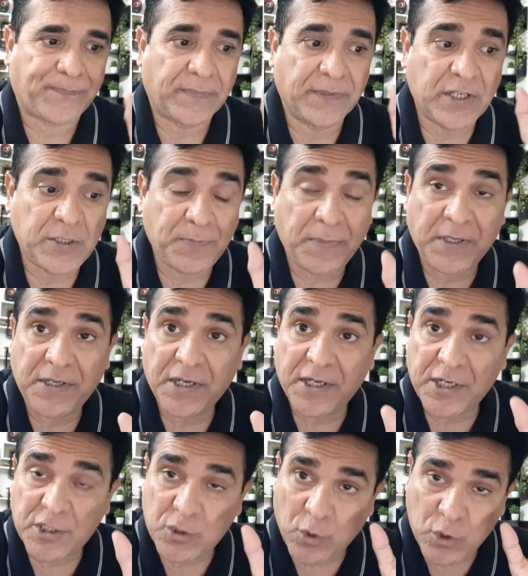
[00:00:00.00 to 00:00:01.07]
This period
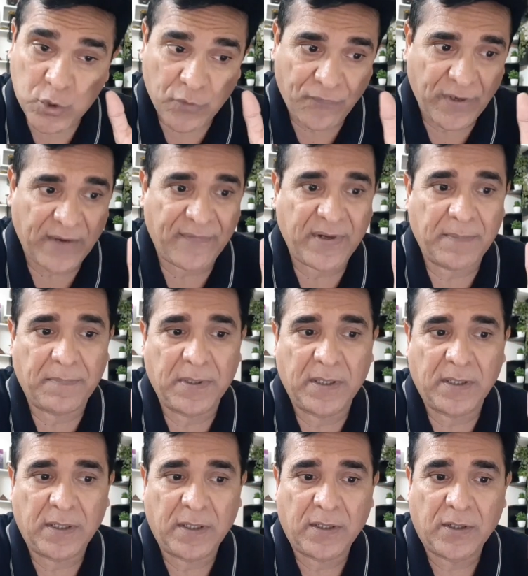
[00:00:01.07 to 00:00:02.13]
is also
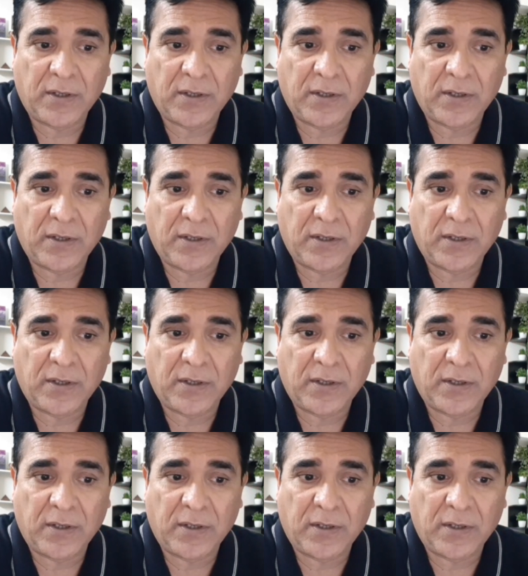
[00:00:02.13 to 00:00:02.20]
favorable